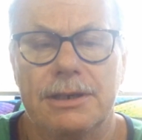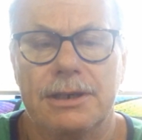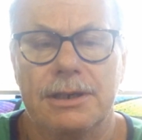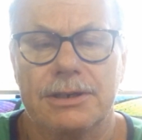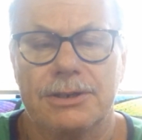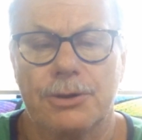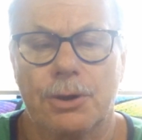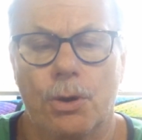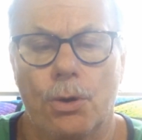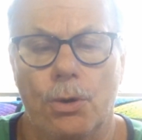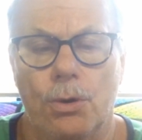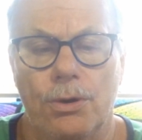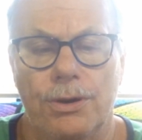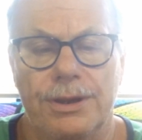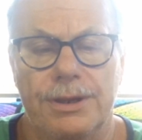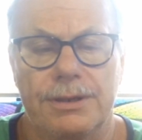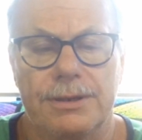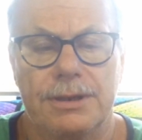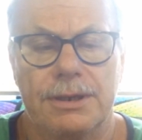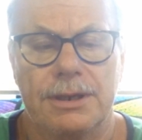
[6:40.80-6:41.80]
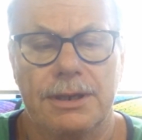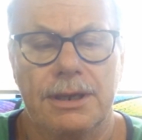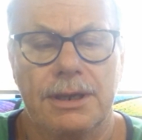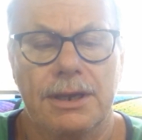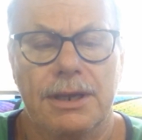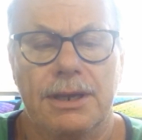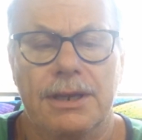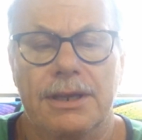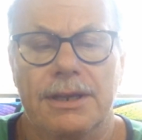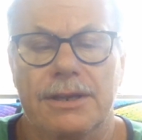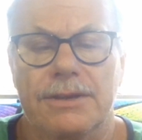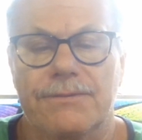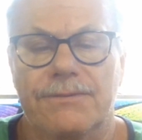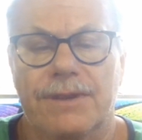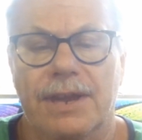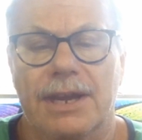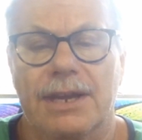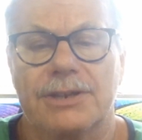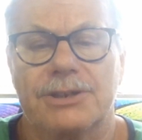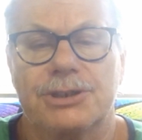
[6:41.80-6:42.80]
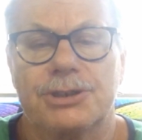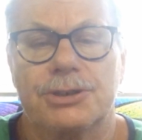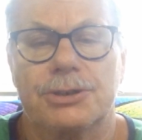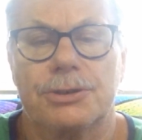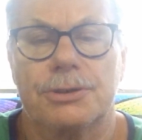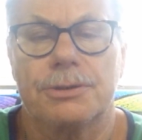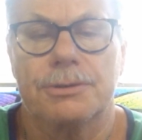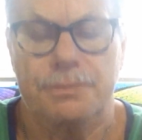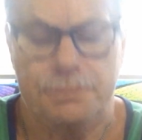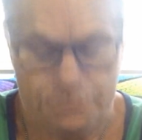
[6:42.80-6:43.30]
to hold it. You've got your